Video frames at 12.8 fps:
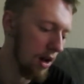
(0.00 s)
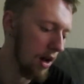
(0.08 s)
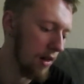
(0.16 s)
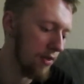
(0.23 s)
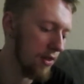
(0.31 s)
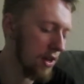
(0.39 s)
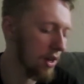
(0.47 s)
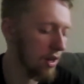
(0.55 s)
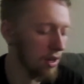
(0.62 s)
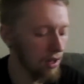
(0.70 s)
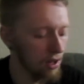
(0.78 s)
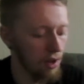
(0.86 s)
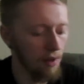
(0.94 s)
I
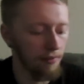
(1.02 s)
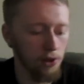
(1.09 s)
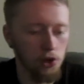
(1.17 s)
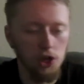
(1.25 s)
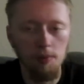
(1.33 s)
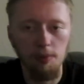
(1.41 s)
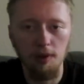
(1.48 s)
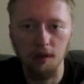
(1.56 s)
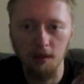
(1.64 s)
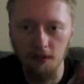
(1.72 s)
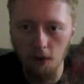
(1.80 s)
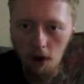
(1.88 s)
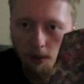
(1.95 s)
think the
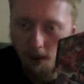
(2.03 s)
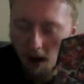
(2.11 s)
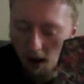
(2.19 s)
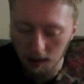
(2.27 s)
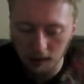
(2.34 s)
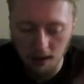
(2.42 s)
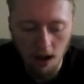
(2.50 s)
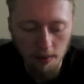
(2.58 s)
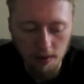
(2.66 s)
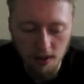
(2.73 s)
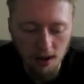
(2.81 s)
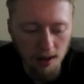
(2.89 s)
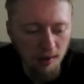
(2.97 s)
cheapest for a box copy
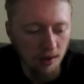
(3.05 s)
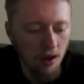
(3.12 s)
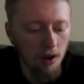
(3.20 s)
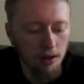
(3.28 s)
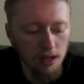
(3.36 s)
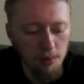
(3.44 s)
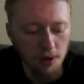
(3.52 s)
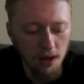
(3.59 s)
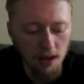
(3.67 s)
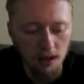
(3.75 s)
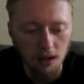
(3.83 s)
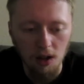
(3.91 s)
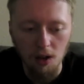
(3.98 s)
that I saw on
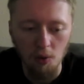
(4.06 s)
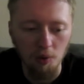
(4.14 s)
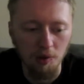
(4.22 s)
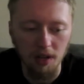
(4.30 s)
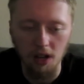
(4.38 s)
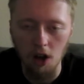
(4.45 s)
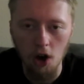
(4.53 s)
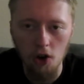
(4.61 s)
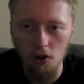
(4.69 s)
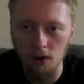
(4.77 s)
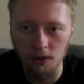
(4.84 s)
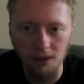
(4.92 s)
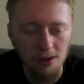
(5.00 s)
eBay was like
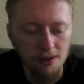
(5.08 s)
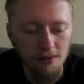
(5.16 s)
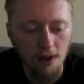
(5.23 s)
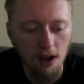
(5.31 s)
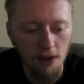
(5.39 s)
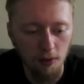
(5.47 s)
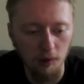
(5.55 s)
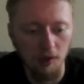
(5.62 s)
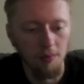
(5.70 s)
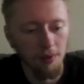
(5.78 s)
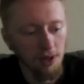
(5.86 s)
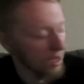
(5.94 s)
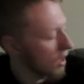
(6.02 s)
135 or
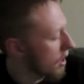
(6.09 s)
something.